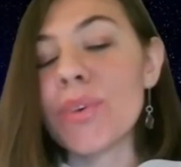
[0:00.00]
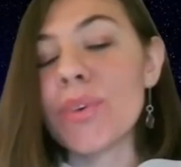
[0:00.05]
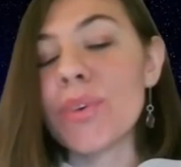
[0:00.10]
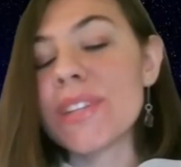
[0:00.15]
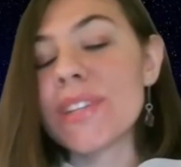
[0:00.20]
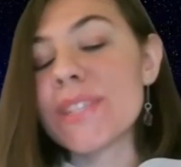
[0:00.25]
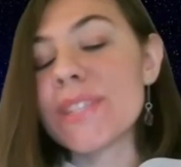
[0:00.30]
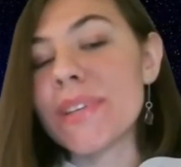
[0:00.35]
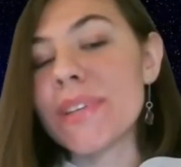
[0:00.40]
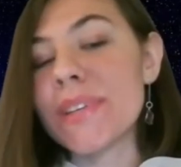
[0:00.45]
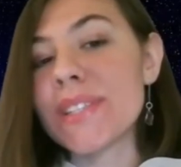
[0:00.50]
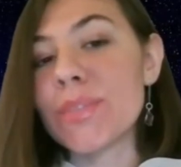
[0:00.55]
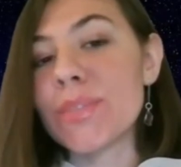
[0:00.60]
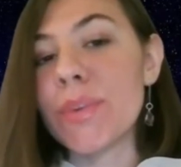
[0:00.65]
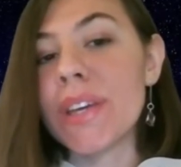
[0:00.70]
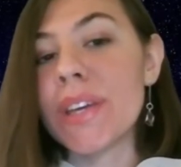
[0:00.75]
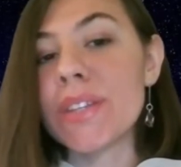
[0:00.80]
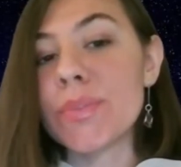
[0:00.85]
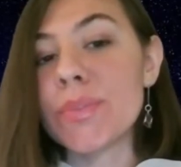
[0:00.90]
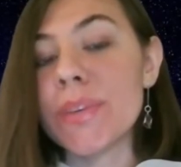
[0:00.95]
World Space
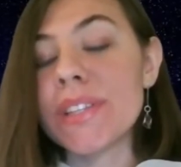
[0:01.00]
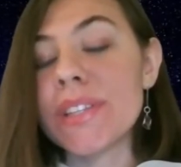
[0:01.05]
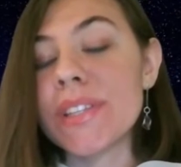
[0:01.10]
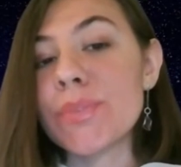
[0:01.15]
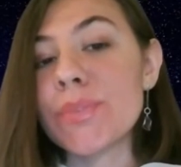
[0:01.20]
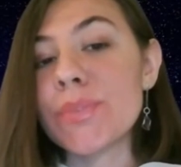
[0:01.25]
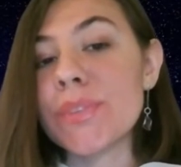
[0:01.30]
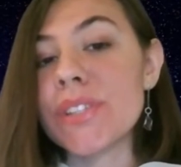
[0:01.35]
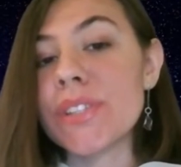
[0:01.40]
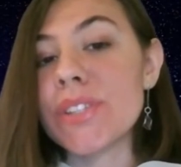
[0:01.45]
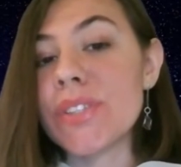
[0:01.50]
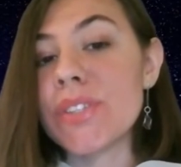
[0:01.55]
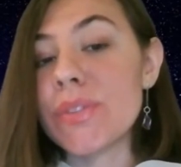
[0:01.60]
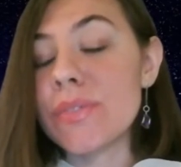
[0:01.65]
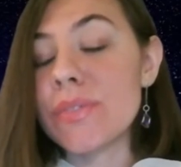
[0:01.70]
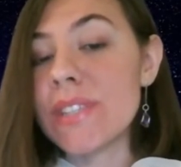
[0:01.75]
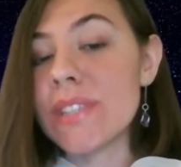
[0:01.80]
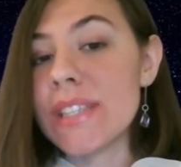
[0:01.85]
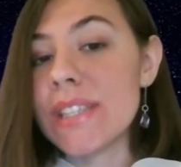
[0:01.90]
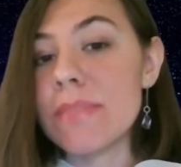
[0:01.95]
Week
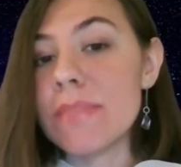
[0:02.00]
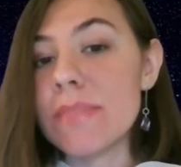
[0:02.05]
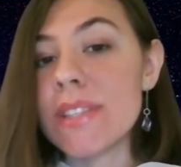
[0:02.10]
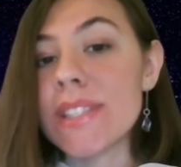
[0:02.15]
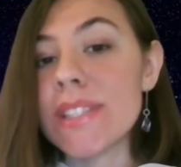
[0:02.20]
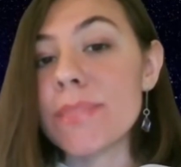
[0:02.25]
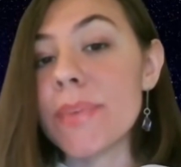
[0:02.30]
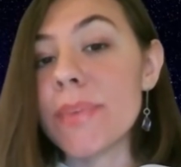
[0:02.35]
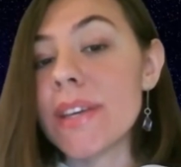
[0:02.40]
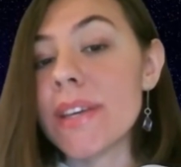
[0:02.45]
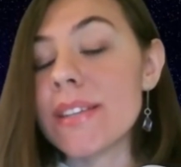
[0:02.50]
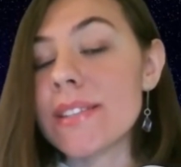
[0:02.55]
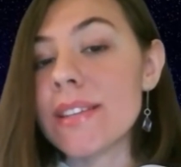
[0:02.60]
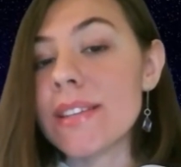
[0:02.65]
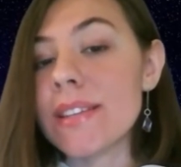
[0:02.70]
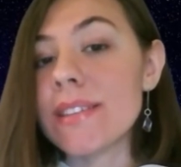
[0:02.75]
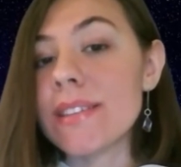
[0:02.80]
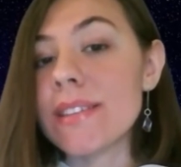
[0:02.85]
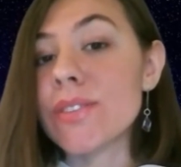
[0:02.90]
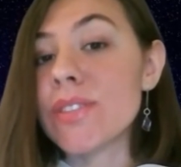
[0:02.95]
2022 theme is Space
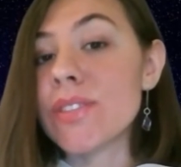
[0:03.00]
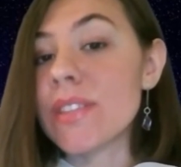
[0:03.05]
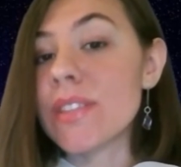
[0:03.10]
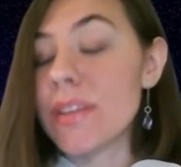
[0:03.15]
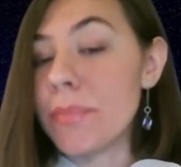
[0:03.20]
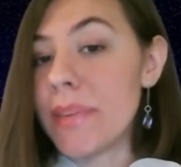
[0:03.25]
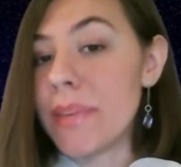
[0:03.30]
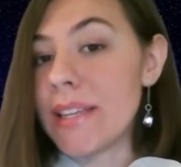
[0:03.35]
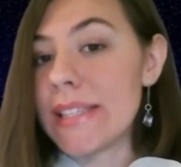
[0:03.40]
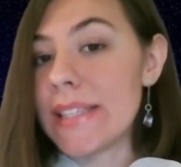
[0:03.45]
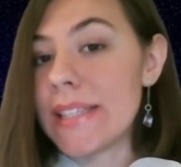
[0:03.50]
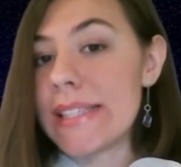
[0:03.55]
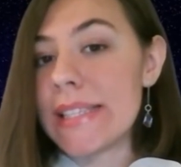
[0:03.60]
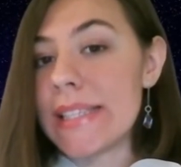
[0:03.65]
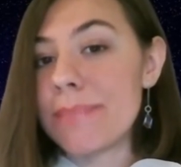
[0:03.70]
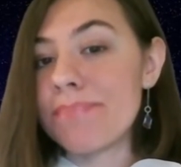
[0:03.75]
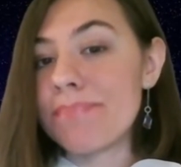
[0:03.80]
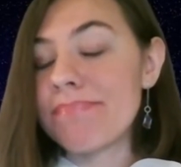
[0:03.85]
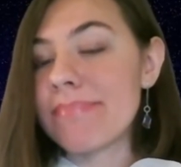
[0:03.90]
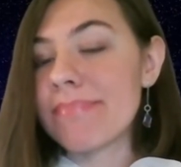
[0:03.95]
and
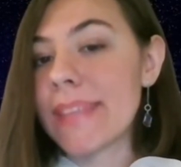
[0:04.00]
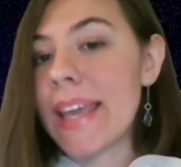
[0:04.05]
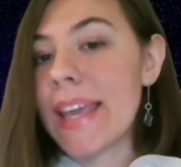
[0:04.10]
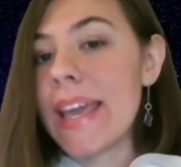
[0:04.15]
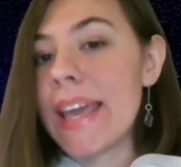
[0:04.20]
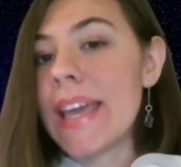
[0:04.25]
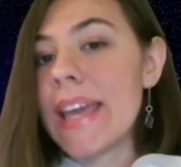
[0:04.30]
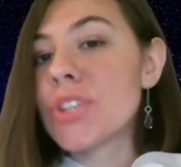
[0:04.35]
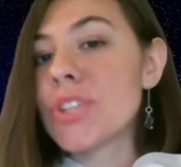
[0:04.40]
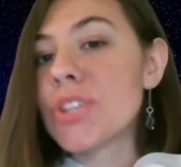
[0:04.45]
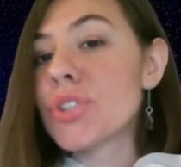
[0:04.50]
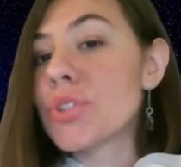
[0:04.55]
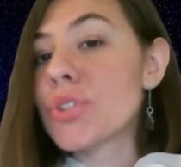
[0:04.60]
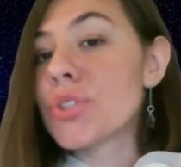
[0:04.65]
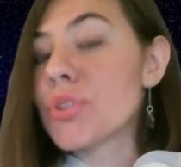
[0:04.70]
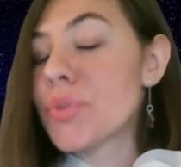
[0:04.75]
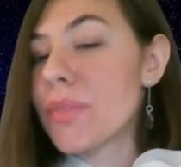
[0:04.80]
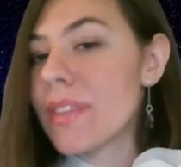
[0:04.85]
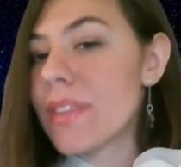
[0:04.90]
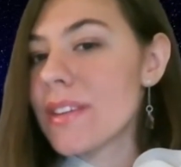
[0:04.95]
Sustainability.
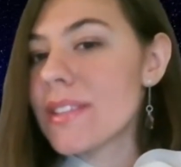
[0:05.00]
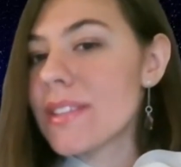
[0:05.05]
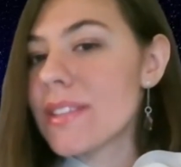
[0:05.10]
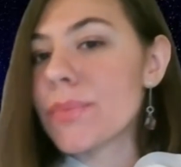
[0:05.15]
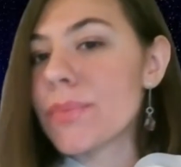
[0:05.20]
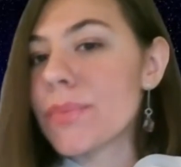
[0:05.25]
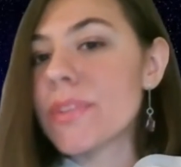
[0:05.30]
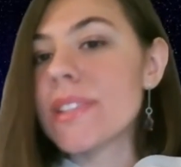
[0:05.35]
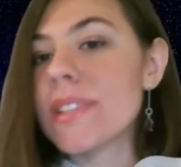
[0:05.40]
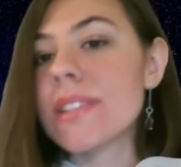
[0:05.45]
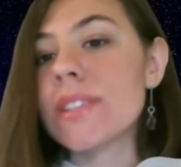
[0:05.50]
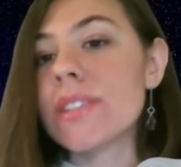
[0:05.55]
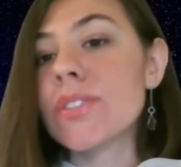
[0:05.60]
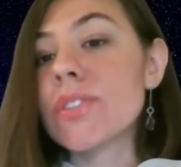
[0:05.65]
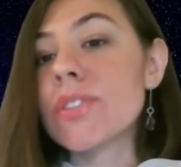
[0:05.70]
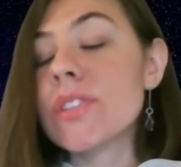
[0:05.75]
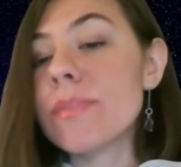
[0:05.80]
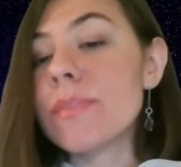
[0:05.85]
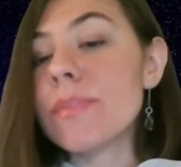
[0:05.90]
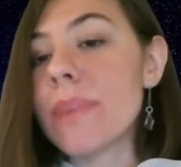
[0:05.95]
Through this, we see
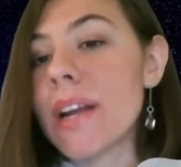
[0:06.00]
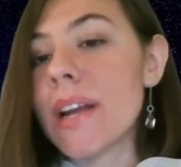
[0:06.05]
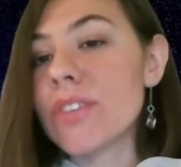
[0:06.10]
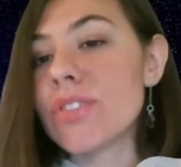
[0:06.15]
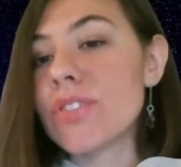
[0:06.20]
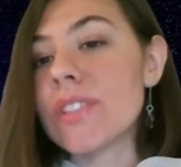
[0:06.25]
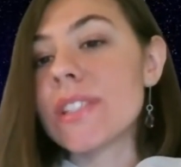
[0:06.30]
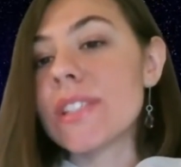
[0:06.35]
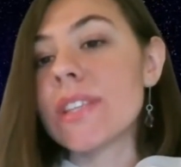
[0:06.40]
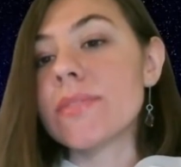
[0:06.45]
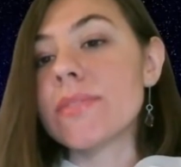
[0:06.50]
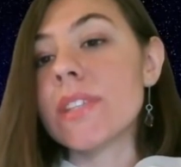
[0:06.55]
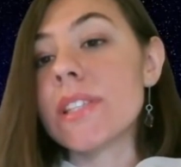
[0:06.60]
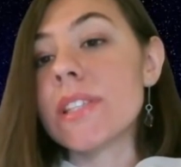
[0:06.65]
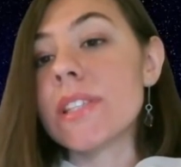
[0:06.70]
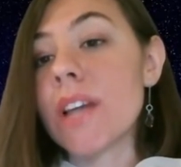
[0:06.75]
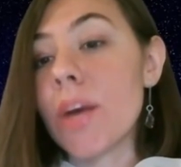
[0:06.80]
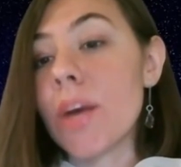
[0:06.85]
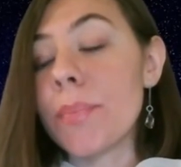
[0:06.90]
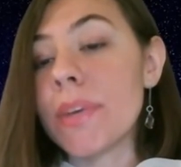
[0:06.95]
two branches of the
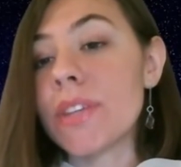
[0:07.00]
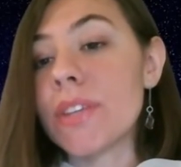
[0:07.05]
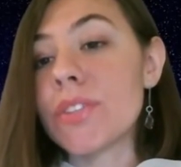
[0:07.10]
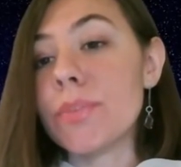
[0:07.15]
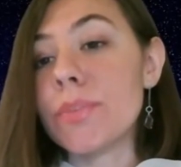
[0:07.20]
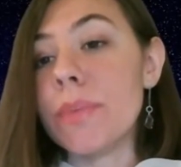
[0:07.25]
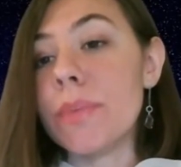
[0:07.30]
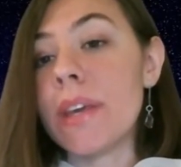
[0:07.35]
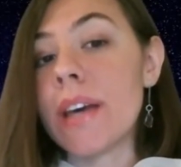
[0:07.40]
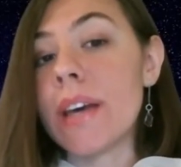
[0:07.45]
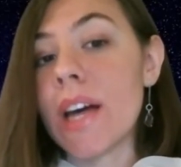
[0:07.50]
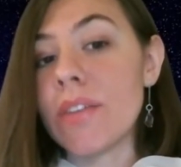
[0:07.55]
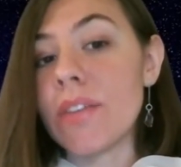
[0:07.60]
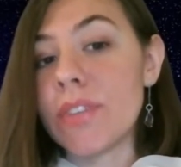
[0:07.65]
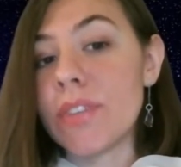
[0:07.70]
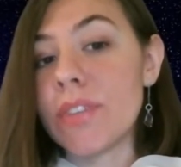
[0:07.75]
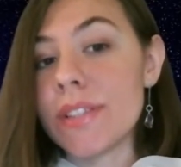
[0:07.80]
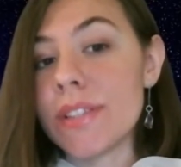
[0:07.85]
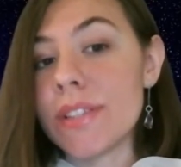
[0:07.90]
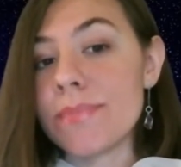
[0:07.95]
topic to be
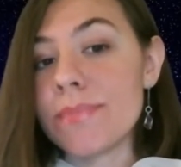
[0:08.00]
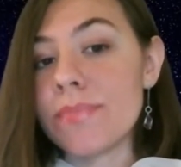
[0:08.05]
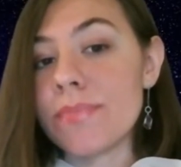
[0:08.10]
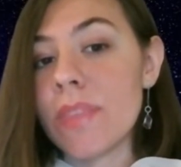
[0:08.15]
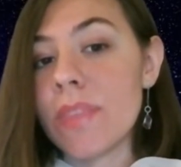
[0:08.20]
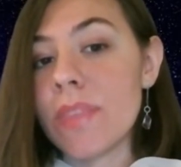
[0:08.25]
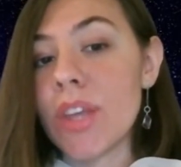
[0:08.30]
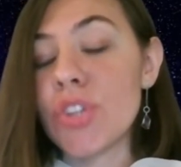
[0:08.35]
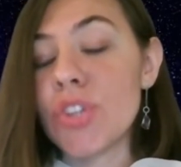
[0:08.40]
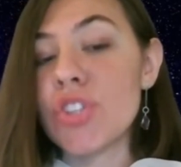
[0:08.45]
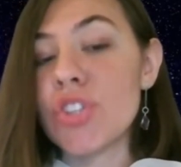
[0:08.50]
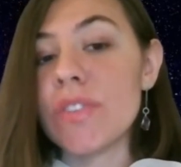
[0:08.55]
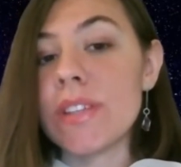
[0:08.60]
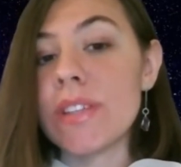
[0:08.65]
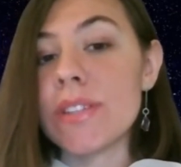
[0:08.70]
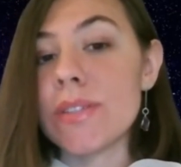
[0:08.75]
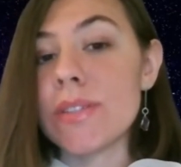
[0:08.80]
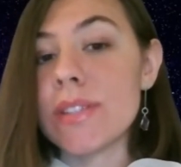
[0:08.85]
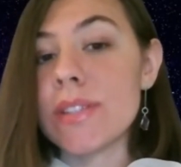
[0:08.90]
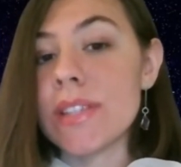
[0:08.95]
covered:
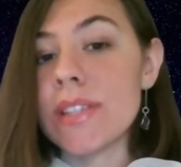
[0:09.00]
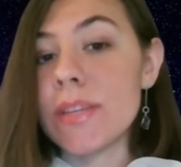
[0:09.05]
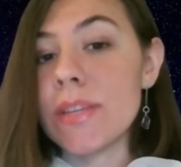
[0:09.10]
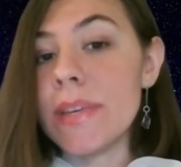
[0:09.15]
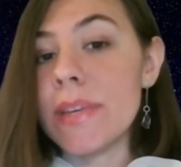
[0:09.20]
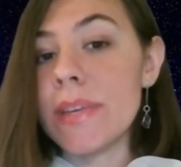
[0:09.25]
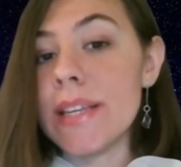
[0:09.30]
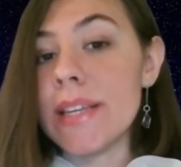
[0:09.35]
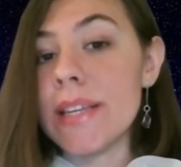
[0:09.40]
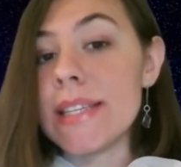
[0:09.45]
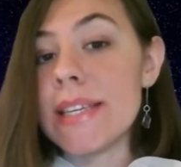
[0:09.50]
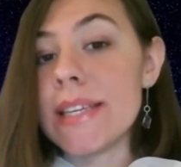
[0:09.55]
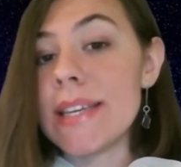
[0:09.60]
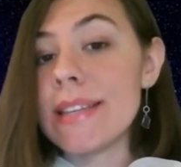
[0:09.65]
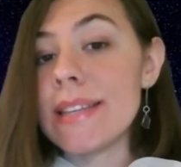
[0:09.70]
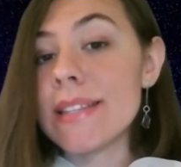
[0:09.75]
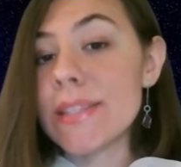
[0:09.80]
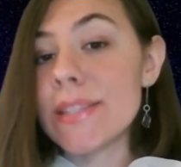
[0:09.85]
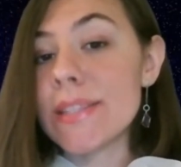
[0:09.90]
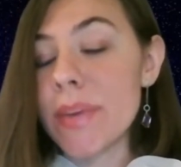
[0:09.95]
achieving sustainability
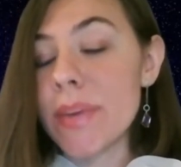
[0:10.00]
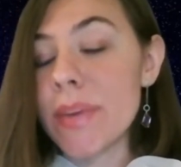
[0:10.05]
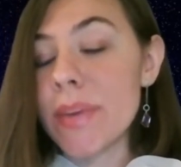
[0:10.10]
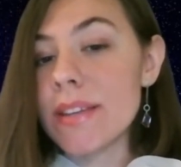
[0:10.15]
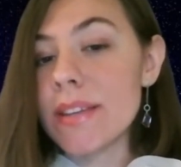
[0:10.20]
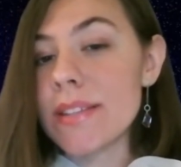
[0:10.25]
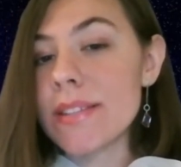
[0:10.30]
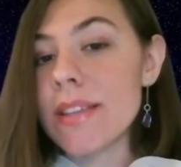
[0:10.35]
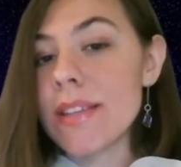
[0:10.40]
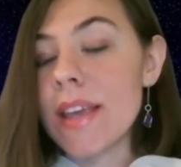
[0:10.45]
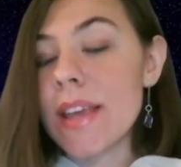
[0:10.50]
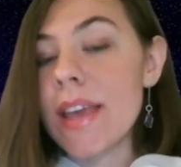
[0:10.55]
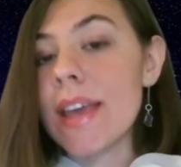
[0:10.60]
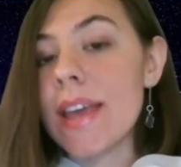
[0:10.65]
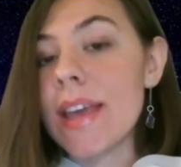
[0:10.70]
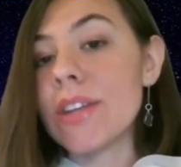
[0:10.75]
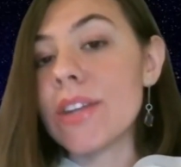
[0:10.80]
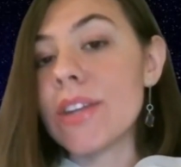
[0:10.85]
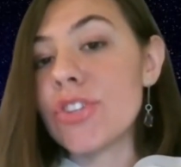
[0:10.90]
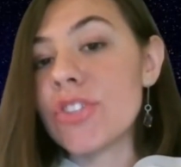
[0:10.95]
in space
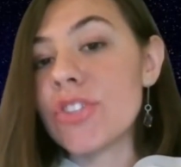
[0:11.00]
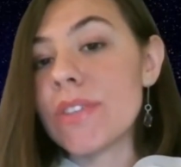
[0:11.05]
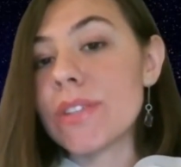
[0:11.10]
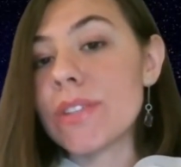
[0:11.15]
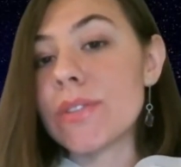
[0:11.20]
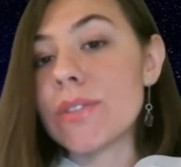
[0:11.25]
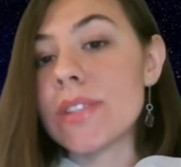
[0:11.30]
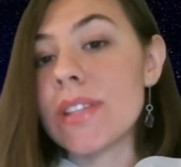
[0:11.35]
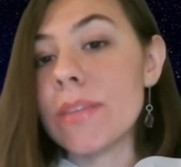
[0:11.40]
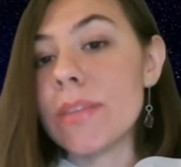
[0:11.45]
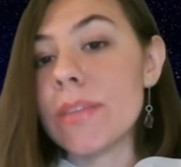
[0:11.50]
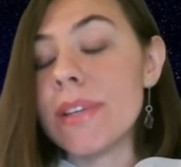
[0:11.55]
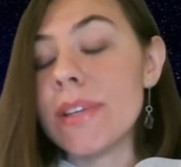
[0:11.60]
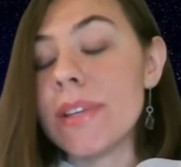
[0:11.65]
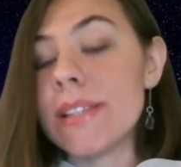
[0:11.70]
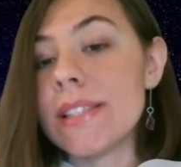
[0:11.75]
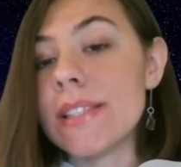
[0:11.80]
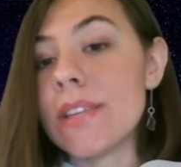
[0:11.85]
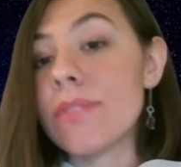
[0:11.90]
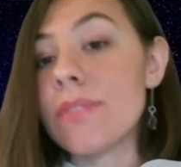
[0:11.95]
and achieving
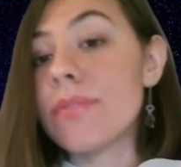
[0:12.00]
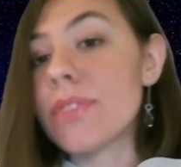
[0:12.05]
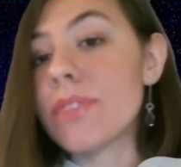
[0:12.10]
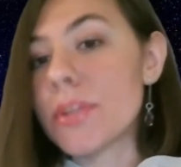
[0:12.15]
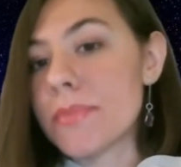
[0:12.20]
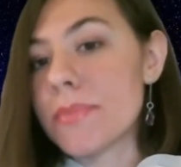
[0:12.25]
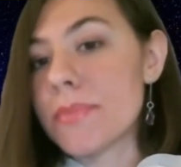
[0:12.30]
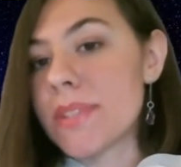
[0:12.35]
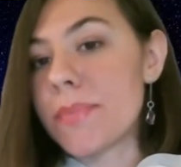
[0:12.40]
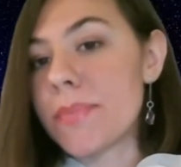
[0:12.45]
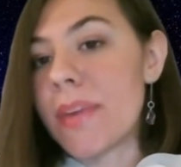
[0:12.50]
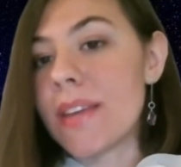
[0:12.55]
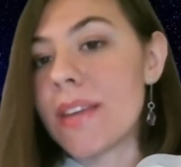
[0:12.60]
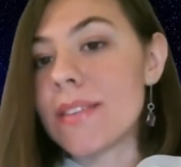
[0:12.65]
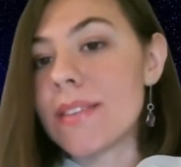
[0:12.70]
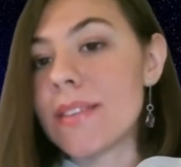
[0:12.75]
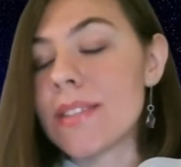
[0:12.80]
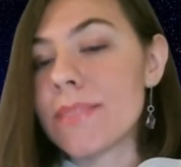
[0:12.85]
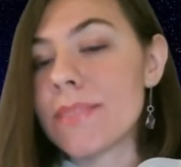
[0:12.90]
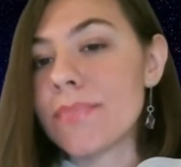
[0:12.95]
sustainability from
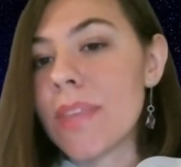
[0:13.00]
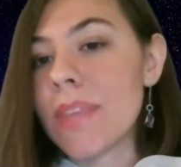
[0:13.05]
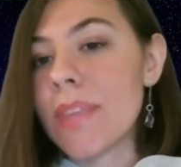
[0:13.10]
space.